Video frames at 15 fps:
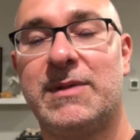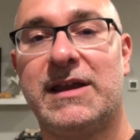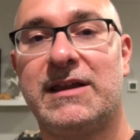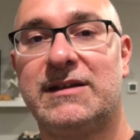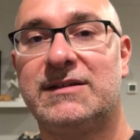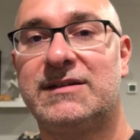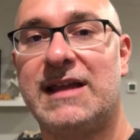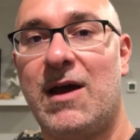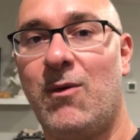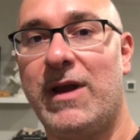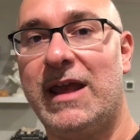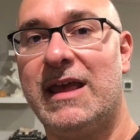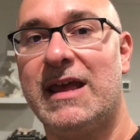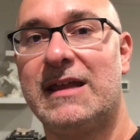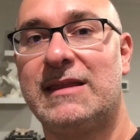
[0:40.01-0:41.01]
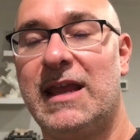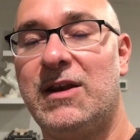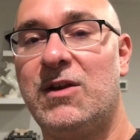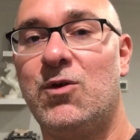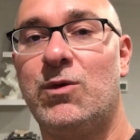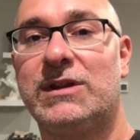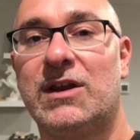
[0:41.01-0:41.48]
because that way they
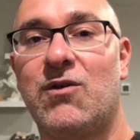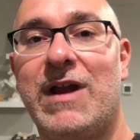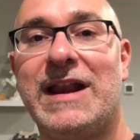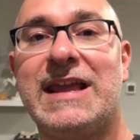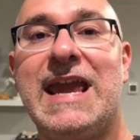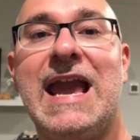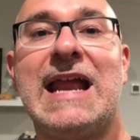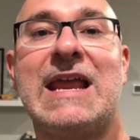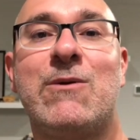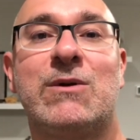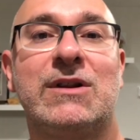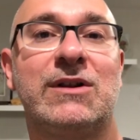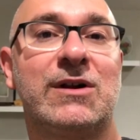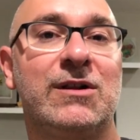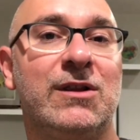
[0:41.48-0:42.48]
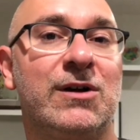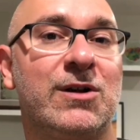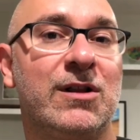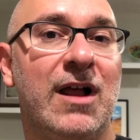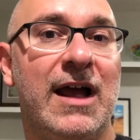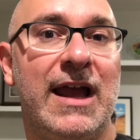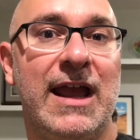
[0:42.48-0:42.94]
knew what the Grand Canyon would
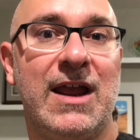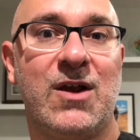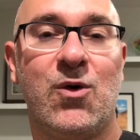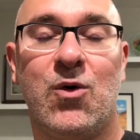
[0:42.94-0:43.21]
look like,